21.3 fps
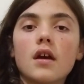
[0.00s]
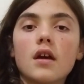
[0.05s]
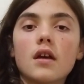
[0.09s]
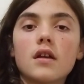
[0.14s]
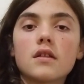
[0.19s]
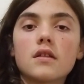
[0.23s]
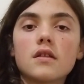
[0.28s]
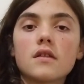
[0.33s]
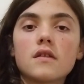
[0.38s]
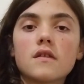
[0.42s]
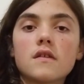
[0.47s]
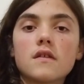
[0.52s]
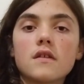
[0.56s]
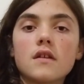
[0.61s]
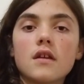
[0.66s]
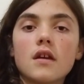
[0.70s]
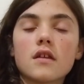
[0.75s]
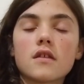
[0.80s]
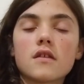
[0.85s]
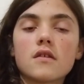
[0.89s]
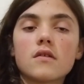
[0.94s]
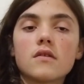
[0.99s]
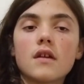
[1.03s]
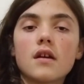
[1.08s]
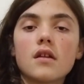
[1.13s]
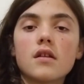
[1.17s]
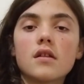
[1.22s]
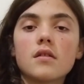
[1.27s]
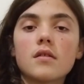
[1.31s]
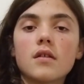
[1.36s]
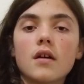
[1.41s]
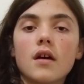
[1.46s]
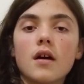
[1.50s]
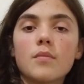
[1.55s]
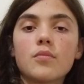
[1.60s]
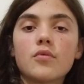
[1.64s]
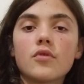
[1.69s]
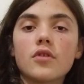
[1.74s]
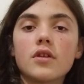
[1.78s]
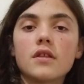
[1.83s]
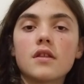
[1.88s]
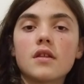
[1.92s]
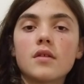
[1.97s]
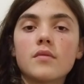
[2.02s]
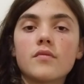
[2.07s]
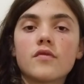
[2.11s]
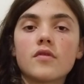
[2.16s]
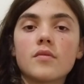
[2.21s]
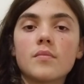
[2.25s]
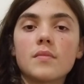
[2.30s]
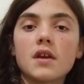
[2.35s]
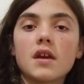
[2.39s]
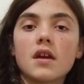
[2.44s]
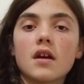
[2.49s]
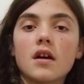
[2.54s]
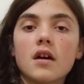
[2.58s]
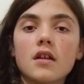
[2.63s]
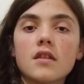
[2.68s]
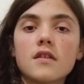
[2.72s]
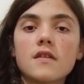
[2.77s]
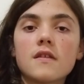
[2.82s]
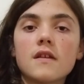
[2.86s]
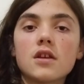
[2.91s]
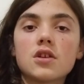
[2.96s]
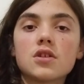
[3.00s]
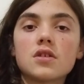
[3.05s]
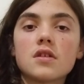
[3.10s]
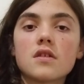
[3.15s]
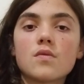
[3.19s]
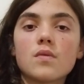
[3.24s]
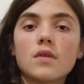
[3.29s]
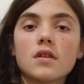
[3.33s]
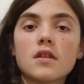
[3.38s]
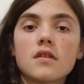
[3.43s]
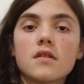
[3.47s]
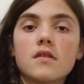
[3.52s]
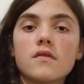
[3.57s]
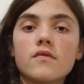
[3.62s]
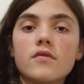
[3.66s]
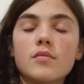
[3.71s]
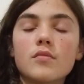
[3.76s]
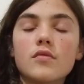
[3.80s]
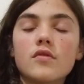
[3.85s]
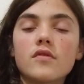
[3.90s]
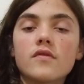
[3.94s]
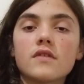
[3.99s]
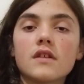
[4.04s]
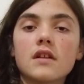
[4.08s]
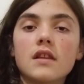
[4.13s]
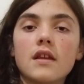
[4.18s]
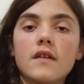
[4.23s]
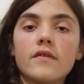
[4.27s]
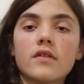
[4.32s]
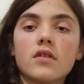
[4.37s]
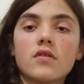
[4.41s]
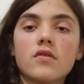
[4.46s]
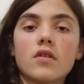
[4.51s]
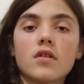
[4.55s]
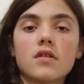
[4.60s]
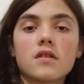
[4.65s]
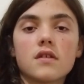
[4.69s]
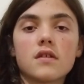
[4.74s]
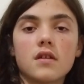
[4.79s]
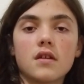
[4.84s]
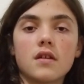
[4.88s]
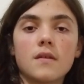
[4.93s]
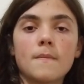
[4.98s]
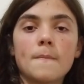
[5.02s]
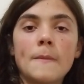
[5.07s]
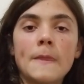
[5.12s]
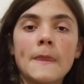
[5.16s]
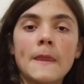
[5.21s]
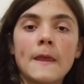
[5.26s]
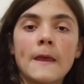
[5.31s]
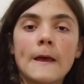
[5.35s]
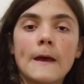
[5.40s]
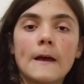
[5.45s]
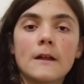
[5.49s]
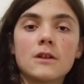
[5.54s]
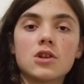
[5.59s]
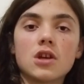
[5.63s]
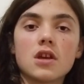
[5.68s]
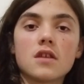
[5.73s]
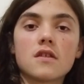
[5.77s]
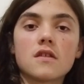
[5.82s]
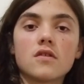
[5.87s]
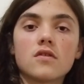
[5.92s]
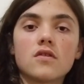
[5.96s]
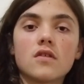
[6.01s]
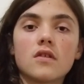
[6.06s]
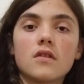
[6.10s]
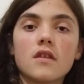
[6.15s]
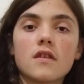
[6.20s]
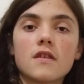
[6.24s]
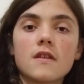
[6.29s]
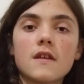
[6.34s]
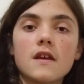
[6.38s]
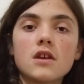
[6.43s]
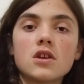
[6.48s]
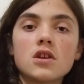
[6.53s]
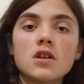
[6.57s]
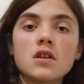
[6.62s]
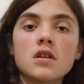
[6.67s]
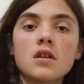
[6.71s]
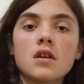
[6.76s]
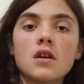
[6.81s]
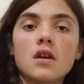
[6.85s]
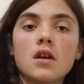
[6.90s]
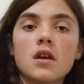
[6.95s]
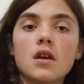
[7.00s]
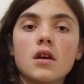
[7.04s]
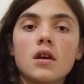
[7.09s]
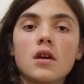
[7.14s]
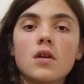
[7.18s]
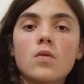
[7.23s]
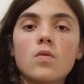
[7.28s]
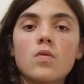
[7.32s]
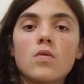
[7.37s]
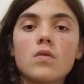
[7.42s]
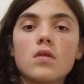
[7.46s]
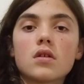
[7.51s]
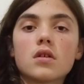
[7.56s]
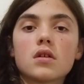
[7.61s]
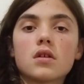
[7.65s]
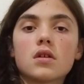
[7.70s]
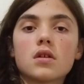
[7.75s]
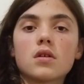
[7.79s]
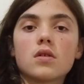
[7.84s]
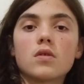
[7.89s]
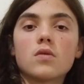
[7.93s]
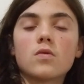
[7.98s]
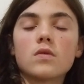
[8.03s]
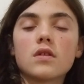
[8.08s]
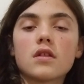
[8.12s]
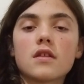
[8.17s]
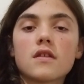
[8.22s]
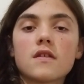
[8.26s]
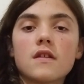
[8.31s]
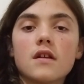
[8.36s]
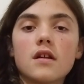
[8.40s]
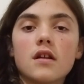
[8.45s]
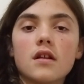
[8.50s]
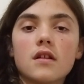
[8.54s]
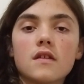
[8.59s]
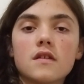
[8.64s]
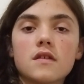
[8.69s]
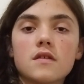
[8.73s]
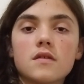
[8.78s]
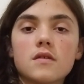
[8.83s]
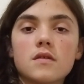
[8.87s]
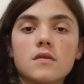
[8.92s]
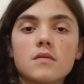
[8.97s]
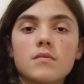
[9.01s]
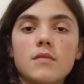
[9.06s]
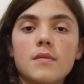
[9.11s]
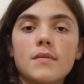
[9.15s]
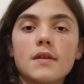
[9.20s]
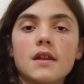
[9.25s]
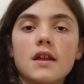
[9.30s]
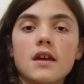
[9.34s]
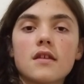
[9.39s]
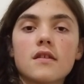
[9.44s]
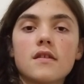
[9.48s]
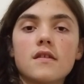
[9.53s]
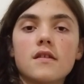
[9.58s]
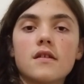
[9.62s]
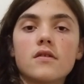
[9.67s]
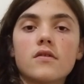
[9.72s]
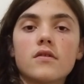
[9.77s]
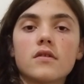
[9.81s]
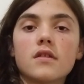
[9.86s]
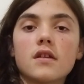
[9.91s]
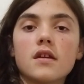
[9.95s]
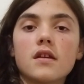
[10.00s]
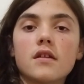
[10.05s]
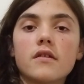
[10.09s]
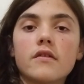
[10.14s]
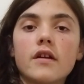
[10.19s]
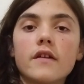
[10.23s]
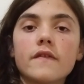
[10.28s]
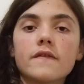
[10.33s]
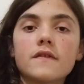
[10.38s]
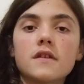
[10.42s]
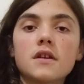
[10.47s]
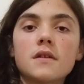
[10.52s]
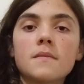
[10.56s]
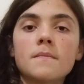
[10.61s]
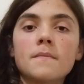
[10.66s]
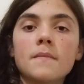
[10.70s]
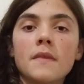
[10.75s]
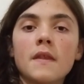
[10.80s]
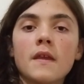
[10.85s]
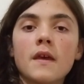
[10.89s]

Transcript: And yeah, so that'll upgrade them from being a hot station as well as to remove the level crossing adjacent to the station. Work will start maybe next year or the year after,